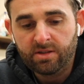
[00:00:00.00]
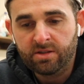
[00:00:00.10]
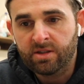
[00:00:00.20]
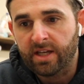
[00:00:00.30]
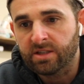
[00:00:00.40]

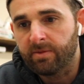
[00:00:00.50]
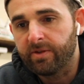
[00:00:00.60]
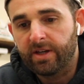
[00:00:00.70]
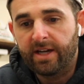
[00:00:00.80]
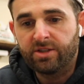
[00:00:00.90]
take some of
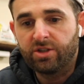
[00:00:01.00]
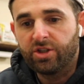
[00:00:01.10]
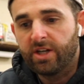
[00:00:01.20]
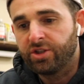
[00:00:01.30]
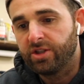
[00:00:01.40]
your guys'
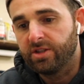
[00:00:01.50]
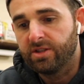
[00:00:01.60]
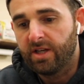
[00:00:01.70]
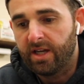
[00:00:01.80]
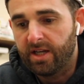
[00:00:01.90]

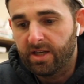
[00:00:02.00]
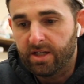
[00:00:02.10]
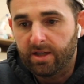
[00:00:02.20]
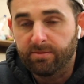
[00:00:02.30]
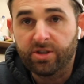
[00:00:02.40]
suggestions
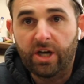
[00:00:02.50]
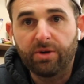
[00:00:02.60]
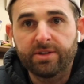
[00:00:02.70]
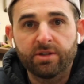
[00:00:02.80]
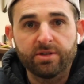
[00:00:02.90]
and see how
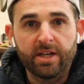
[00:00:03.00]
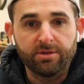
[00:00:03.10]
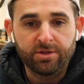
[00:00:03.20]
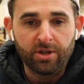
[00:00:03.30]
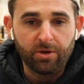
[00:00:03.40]
it turns
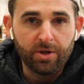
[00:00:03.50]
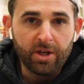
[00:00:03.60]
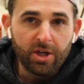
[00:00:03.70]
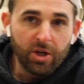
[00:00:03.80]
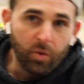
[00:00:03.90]
out. So
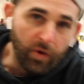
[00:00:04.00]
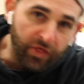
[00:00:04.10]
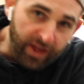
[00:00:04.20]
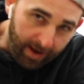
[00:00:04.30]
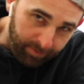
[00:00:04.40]

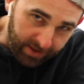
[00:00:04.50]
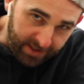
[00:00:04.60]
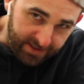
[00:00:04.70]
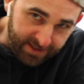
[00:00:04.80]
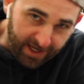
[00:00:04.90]
with that
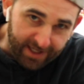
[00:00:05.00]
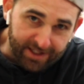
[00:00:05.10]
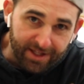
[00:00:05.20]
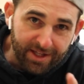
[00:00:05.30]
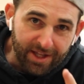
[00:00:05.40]
being
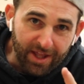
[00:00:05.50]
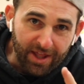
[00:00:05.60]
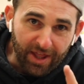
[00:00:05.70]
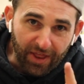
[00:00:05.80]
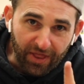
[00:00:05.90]
said,
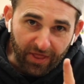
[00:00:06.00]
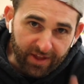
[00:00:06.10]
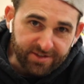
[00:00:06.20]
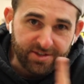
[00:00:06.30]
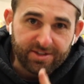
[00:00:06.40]

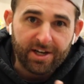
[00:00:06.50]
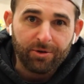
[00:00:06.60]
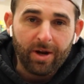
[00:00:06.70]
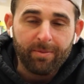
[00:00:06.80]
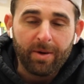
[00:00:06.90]
this is going to
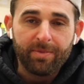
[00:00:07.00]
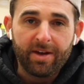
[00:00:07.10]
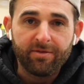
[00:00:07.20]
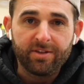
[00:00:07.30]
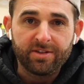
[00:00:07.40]
wrap up
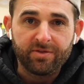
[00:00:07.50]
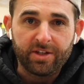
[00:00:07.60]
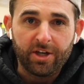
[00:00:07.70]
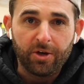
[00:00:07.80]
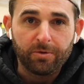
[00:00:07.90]
this
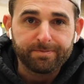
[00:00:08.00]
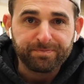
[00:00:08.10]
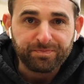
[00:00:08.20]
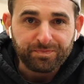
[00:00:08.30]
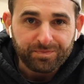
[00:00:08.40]
video.
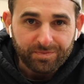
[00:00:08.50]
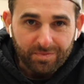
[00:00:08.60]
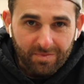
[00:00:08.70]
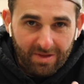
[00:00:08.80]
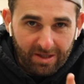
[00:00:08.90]

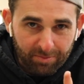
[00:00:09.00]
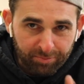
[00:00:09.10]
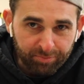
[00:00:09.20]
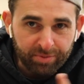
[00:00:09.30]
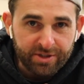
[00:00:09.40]

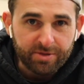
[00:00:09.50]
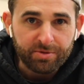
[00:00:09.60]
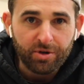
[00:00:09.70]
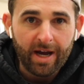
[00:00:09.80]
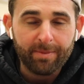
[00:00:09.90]
Please
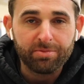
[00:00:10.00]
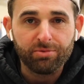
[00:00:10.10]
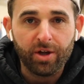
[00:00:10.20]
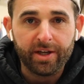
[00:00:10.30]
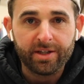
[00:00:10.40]
subscribe,
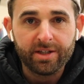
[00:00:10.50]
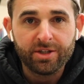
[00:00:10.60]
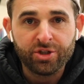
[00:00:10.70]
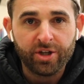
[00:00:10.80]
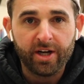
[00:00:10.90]
like,
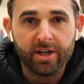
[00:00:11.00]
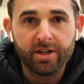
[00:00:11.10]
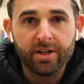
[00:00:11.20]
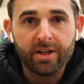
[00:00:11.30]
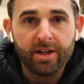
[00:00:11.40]

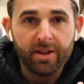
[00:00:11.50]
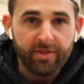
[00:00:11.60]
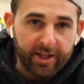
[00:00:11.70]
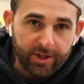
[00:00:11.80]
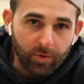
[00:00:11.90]
share.
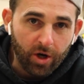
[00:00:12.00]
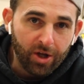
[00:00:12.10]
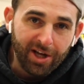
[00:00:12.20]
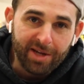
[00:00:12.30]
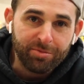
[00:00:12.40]
Thank you
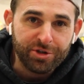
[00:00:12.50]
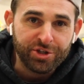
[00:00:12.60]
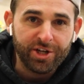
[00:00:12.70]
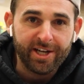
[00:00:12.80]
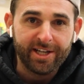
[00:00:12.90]
all. I
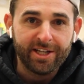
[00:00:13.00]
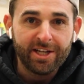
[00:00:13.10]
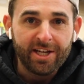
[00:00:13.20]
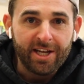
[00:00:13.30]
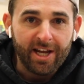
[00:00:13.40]
appreciate it.
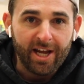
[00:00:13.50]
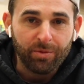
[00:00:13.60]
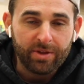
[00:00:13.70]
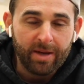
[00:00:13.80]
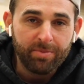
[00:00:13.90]
And
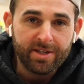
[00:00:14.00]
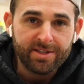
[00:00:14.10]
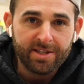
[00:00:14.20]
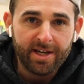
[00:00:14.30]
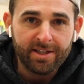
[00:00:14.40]
with that being
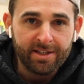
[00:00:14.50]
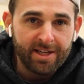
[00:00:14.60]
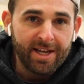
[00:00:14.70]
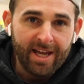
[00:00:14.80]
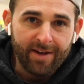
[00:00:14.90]
said,
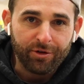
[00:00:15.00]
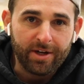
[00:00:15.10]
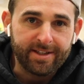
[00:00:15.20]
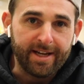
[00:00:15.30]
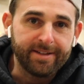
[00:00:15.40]
have a
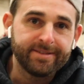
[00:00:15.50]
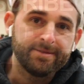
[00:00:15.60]
great day.